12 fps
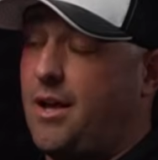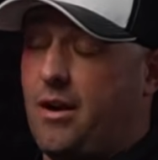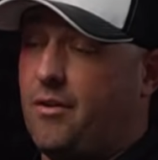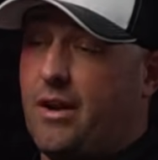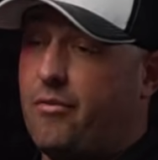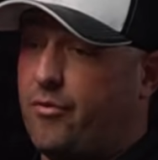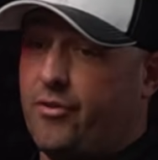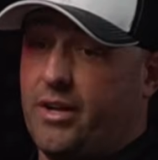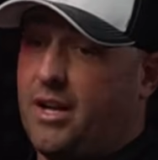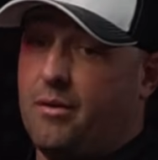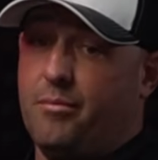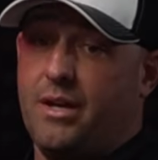I'll never
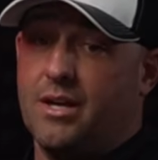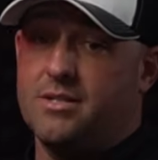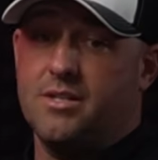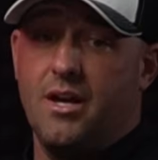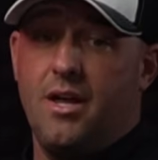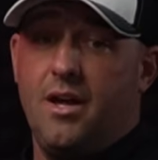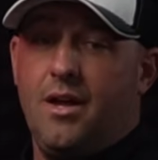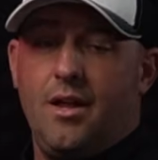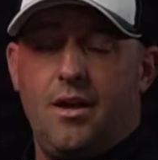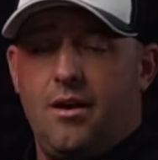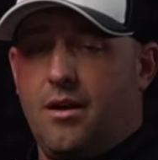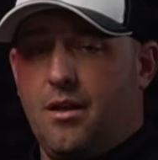forget it because
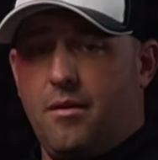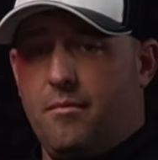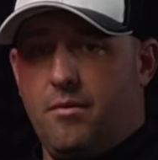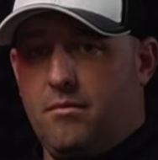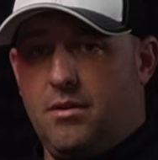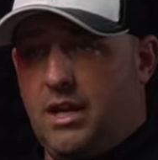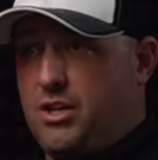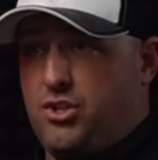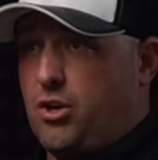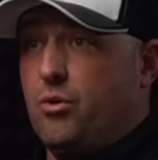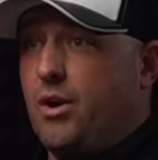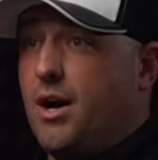he
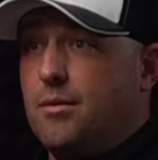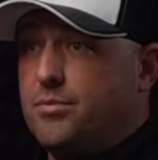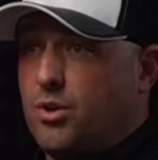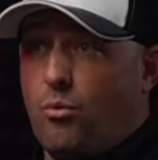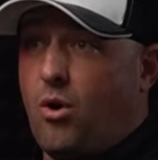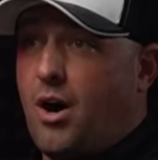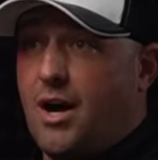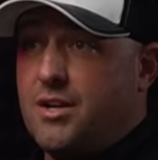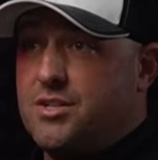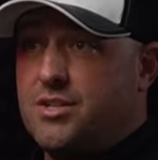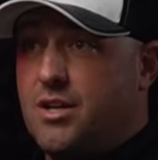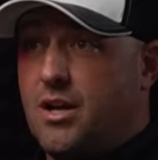showed up to
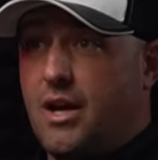watch.